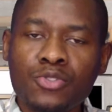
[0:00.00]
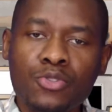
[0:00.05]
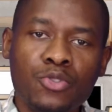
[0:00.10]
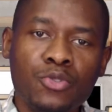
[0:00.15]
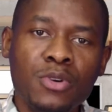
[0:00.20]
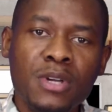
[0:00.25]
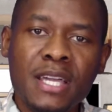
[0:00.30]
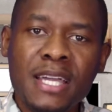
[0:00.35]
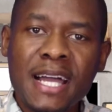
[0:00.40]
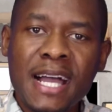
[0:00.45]

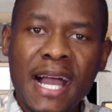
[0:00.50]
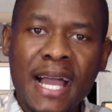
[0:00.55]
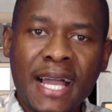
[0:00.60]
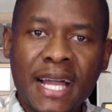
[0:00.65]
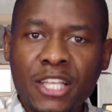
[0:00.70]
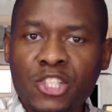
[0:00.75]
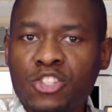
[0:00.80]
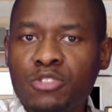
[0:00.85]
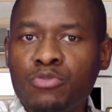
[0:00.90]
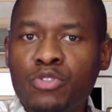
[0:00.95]
So a
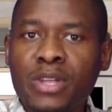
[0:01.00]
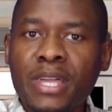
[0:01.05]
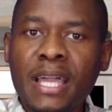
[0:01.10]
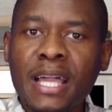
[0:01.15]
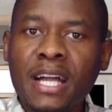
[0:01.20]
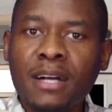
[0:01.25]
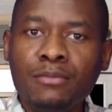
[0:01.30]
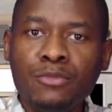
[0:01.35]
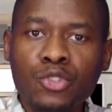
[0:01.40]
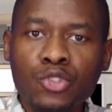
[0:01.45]
customer
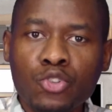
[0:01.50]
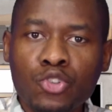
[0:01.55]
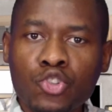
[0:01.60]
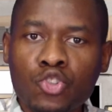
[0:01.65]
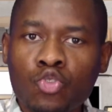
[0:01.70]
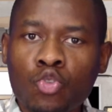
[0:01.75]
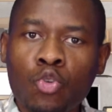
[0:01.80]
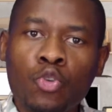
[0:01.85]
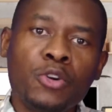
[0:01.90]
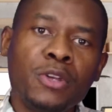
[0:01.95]
can come to your
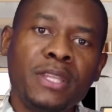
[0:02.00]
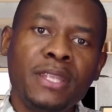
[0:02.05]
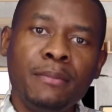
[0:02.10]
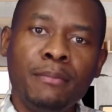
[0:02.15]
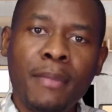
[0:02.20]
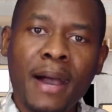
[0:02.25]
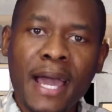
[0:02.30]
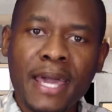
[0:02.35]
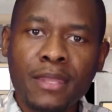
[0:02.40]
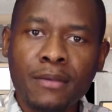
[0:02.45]
store,
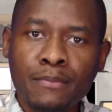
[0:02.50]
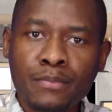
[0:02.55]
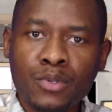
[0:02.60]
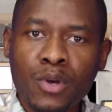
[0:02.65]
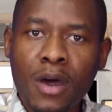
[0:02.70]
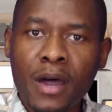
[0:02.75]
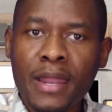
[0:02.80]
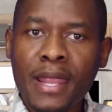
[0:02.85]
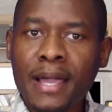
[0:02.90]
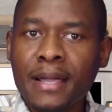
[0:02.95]
they buy the
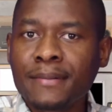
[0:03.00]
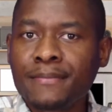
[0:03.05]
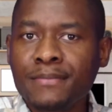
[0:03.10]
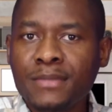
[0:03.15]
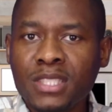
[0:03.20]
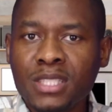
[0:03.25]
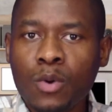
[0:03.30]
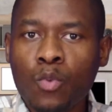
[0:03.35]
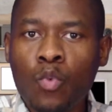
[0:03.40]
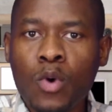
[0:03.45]
product,
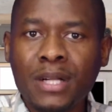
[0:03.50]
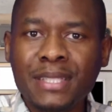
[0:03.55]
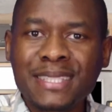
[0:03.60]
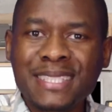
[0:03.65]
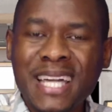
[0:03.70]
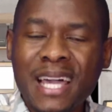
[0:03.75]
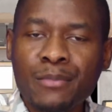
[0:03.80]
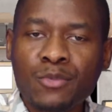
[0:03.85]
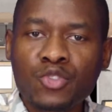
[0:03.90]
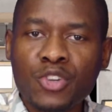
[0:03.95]
it's a
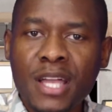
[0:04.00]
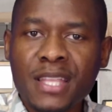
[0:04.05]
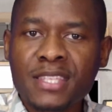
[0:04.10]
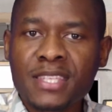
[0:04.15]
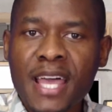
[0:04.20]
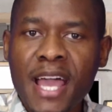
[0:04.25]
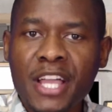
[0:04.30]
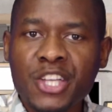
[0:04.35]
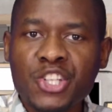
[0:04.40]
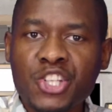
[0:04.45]
one-time
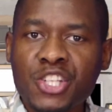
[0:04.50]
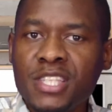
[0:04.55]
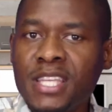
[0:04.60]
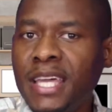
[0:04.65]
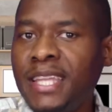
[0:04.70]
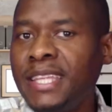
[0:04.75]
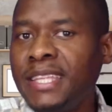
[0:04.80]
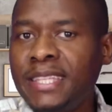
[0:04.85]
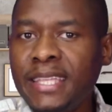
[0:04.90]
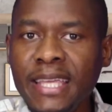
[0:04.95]
transaction,
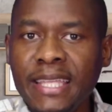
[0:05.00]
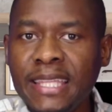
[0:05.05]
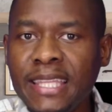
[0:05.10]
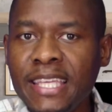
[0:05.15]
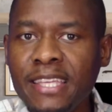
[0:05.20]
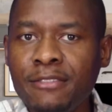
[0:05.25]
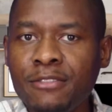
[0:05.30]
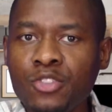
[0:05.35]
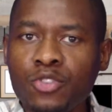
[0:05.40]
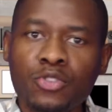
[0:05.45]
and then they
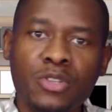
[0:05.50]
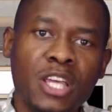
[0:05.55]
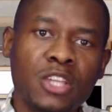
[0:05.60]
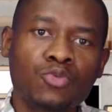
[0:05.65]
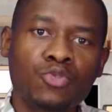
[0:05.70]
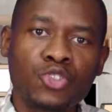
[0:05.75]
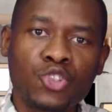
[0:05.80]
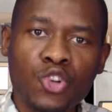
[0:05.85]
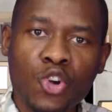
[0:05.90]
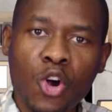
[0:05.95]
leave. So
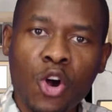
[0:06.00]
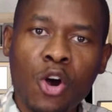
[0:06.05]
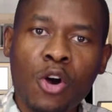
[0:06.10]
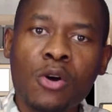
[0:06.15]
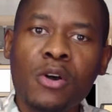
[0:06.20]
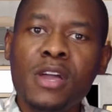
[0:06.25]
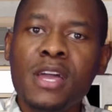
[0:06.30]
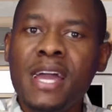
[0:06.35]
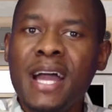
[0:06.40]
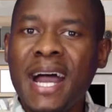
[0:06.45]
that's what you
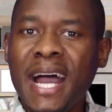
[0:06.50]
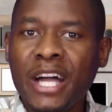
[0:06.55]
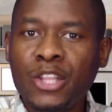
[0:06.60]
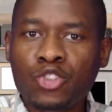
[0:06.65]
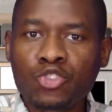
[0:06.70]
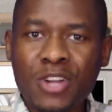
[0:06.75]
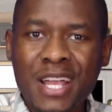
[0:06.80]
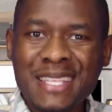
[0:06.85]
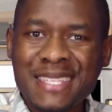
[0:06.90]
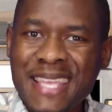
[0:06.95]
call
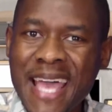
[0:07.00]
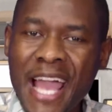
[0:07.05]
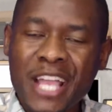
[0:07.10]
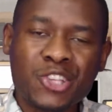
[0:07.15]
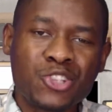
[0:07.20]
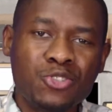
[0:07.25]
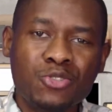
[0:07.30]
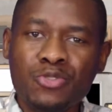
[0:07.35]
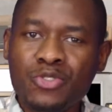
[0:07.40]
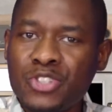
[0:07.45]

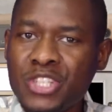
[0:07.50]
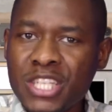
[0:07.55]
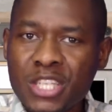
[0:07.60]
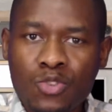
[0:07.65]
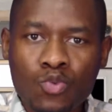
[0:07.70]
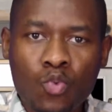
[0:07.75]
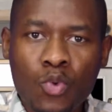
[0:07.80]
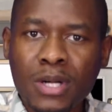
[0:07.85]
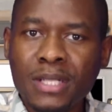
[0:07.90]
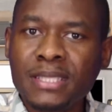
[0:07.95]
transactional. It's
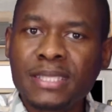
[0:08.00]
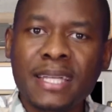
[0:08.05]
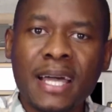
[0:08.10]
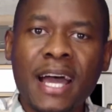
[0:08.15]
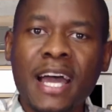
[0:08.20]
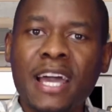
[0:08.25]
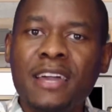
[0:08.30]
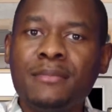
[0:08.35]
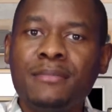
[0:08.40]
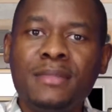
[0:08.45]
just one
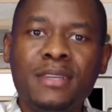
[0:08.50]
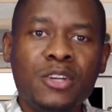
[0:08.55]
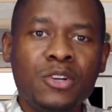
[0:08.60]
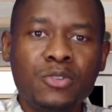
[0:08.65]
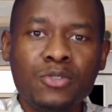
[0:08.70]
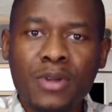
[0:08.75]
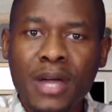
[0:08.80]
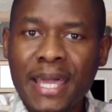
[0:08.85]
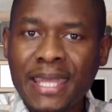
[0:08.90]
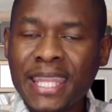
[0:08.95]
time,
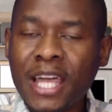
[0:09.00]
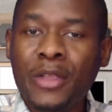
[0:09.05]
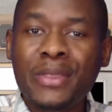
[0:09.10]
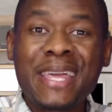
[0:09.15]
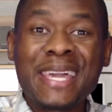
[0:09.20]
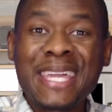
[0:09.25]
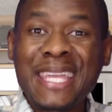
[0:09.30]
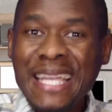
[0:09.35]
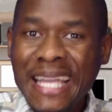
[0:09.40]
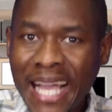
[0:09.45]
right? Now
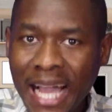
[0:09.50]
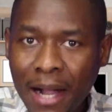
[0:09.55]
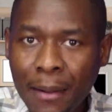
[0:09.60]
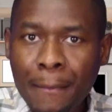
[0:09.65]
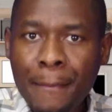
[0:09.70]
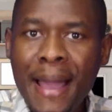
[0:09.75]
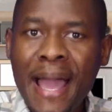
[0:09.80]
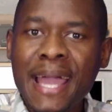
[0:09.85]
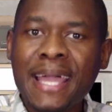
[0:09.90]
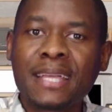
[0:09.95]
they can
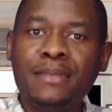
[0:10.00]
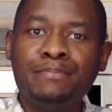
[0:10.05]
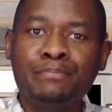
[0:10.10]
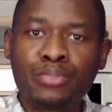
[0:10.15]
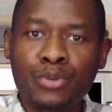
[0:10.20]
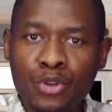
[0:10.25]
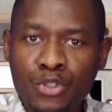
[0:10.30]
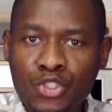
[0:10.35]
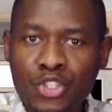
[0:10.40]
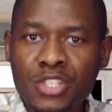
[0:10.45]
come back and
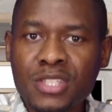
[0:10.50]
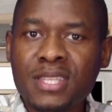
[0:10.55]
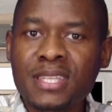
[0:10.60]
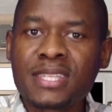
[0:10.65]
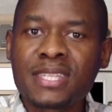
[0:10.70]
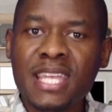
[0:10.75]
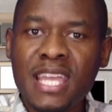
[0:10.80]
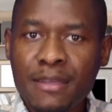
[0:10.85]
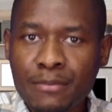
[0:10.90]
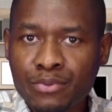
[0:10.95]
purchase the
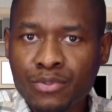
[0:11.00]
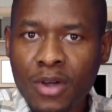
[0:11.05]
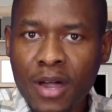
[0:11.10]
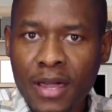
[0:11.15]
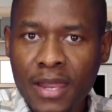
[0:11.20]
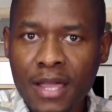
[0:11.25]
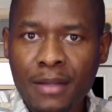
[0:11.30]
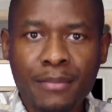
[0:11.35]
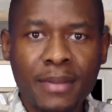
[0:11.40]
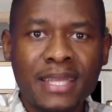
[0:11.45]
same
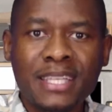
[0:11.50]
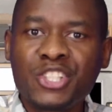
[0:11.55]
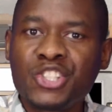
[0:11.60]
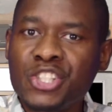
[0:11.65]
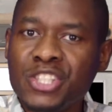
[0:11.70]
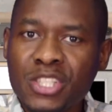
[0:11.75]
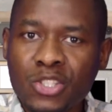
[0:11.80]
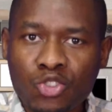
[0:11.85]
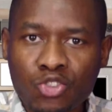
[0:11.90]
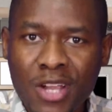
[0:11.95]
product, but it's
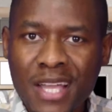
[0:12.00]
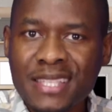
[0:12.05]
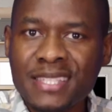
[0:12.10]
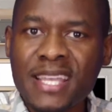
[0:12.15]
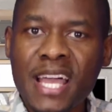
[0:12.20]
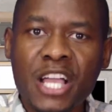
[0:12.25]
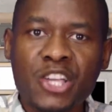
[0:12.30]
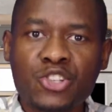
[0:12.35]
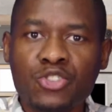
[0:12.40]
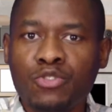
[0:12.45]
just a
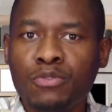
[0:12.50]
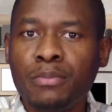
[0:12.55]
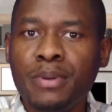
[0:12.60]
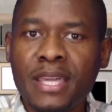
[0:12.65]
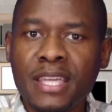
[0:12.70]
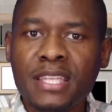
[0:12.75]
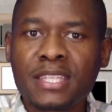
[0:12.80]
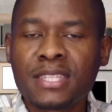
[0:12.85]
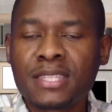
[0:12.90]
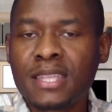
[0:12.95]
transactional
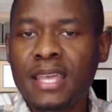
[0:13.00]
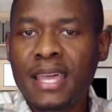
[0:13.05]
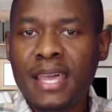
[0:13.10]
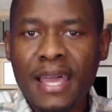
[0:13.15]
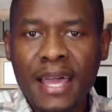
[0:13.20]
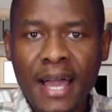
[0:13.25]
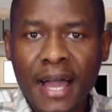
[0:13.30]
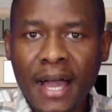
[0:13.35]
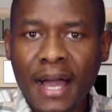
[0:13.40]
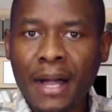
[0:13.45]
based,
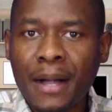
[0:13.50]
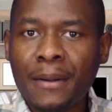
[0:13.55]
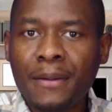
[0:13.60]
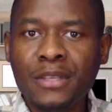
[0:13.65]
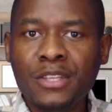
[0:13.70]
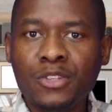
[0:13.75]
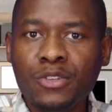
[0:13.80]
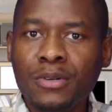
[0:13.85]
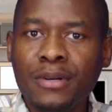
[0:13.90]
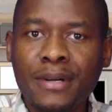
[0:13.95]

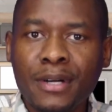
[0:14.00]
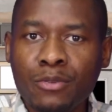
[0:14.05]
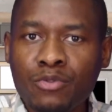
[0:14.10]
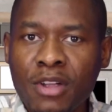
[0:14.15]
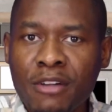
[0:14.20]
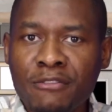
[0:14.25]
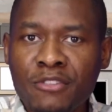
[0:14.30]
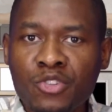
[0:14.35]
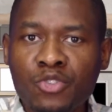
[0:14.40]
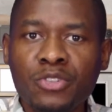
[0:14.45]

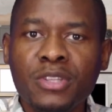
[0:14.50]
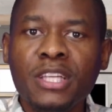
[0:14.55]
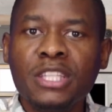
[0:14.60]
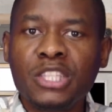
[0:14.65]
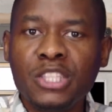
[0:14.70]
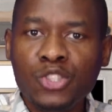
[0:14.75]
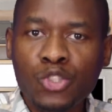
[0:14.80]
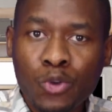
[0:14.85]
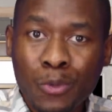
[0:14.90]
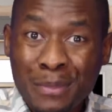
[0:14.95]
revenue
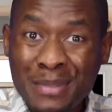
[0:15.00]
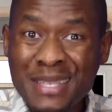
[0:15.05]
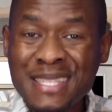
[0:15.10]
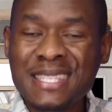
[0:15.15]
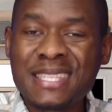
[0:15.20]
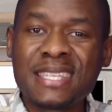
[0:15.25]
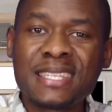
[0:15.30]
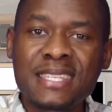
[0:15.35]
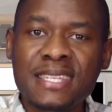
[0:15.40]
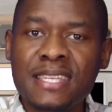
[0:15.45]
that your
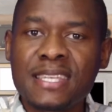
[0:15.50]
business